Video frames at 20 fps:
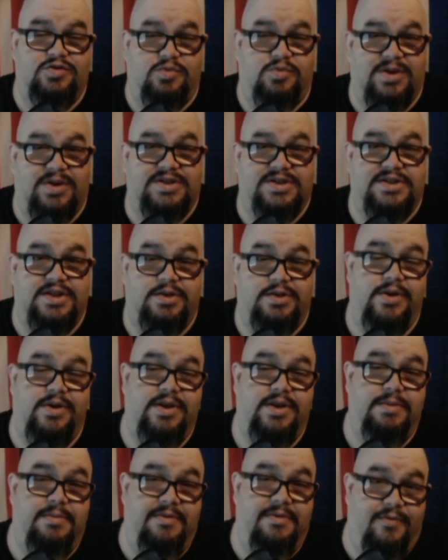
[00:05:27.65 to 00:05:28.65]
arrested
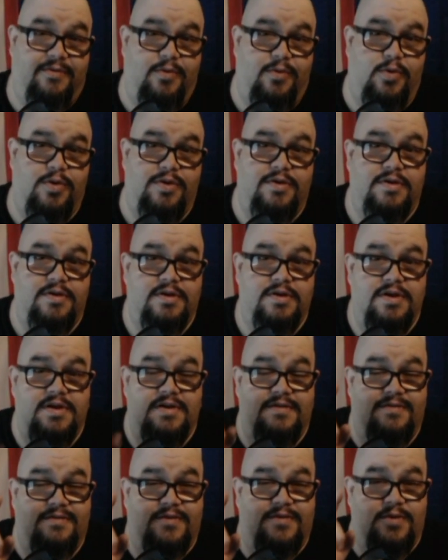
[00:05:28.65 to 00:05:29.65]
already before
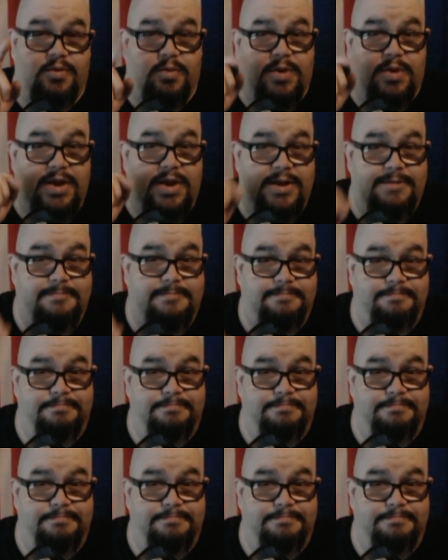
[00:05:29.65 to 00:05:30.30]
for what?